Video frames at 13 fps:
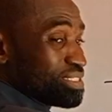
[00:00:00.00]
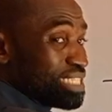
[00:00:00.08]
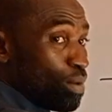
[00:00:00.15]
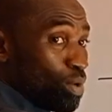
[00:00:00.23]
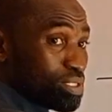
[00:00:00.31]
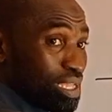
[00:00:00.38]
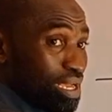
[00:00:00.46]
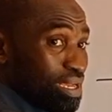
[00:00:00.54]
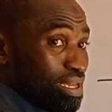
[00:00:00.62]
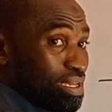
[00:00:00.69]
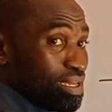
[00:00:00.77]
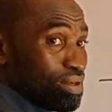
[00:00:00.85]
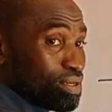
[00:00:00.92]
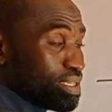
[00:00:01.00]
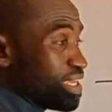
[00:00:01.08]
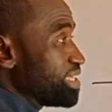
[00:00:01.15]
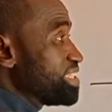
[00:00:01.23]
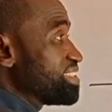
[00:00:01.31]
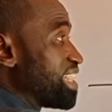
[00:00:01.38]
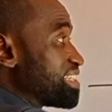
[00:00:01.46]
Than water. Okay,
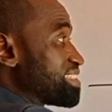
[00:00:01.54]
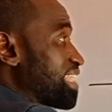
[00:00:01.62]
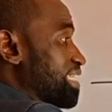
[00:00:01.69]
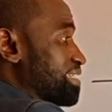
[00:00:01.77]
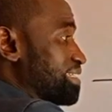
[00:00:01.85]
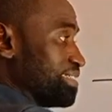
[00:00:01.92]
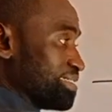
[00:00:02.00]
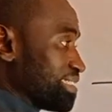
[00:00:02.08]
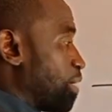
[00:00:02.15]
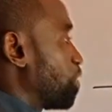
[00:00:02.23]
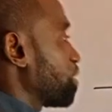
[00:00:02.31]
it's denser than